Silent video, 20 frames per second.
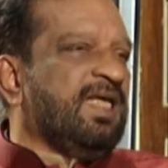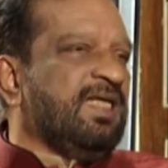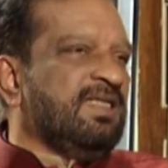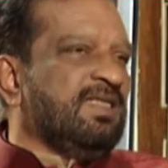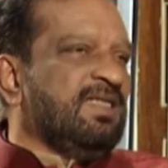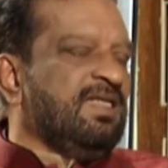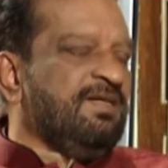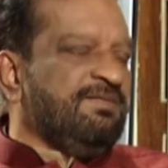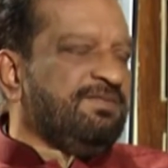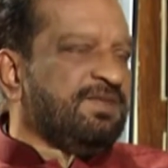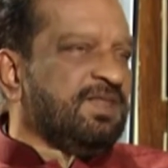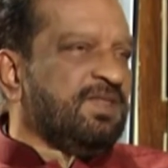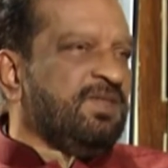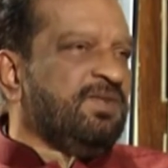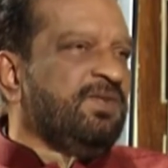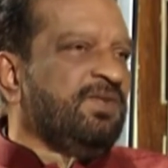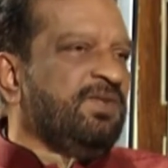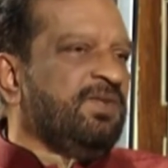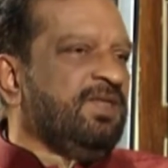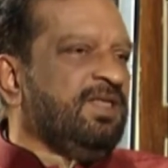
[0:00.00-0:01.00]
I left
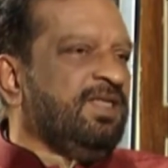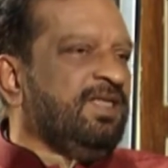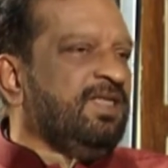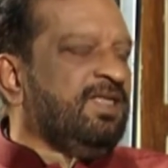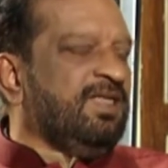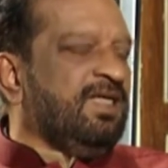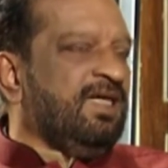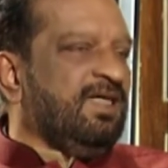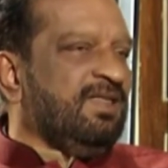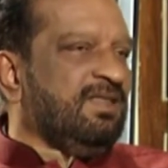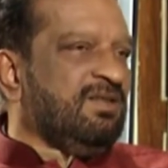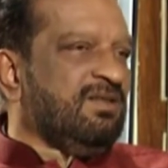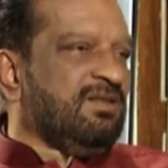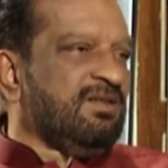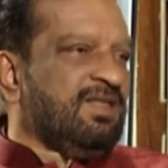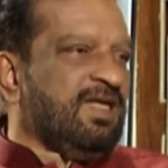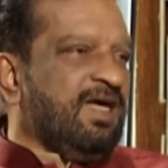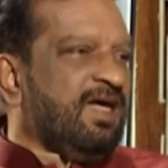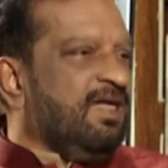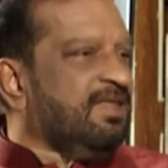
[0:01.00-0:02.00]
school, I
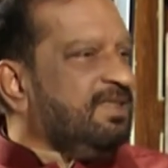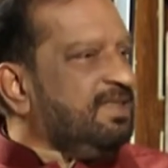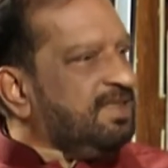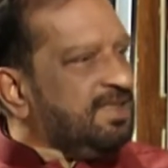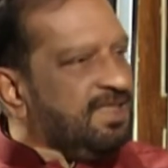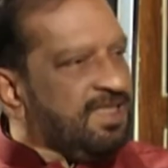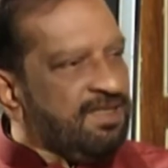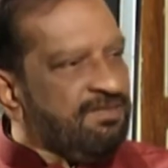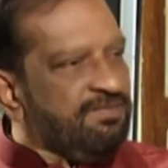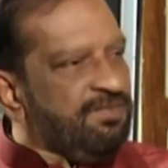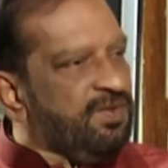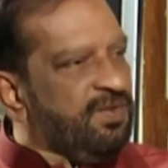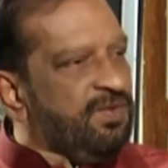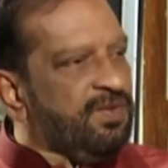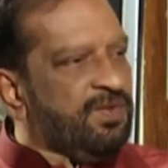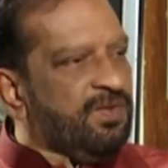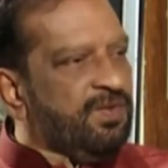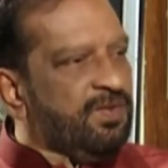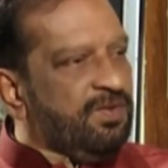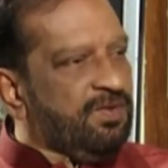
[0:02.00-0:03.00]
thought the artists have
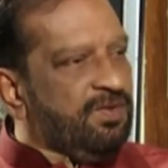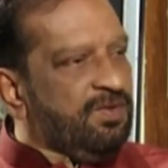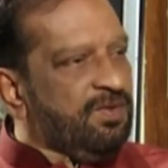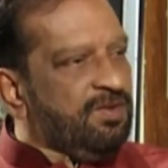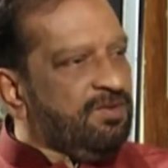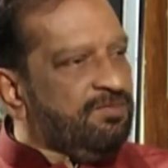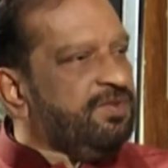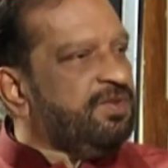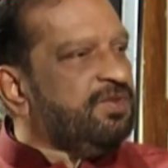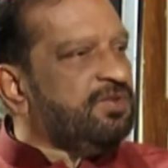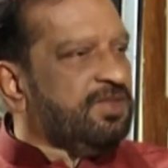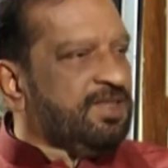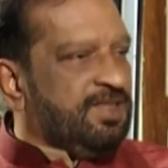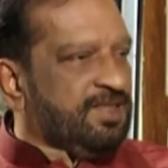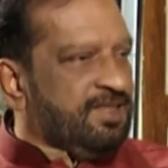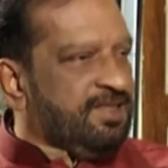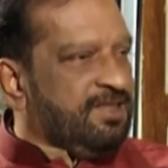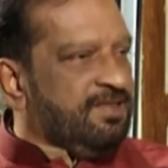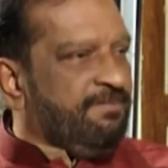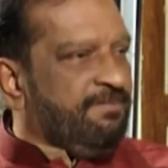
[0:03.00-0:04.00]
no future.